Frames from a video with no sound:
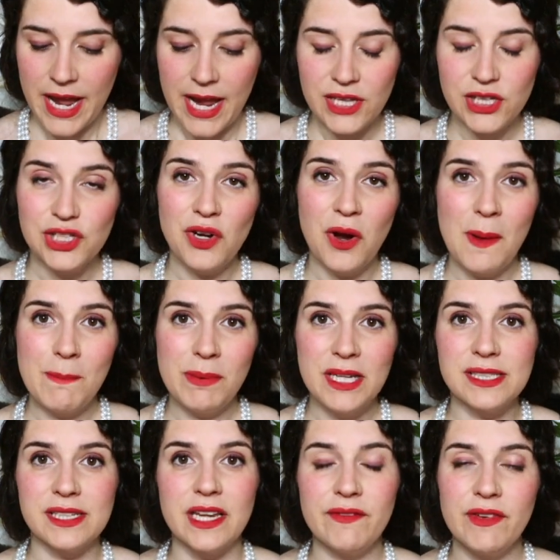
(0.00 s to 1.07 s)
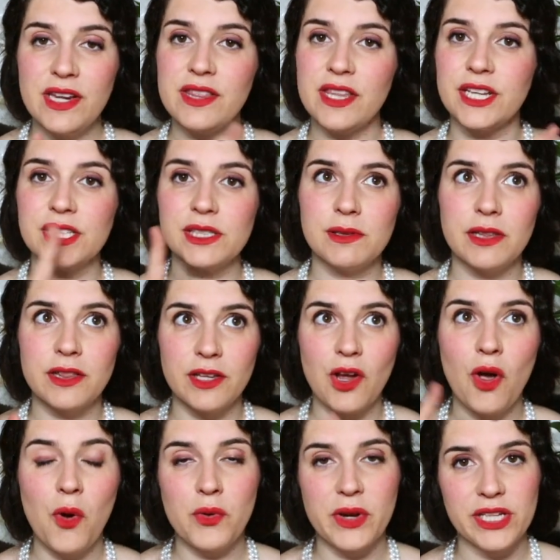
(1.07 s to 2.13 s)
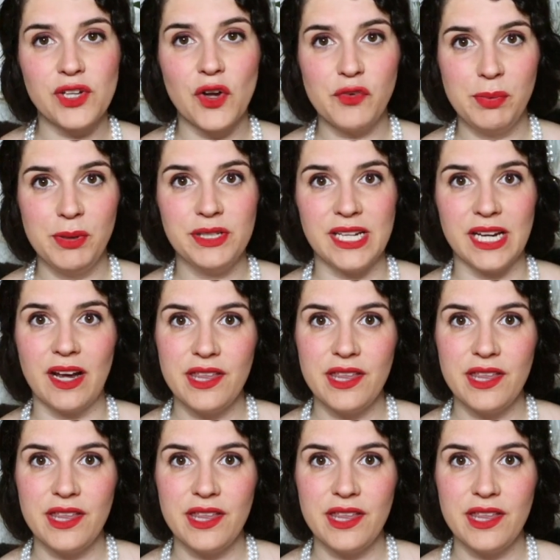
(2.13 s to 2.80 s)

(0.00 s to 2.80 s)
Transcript: It's not unpleasant. If anything, it's the cold is off-putting.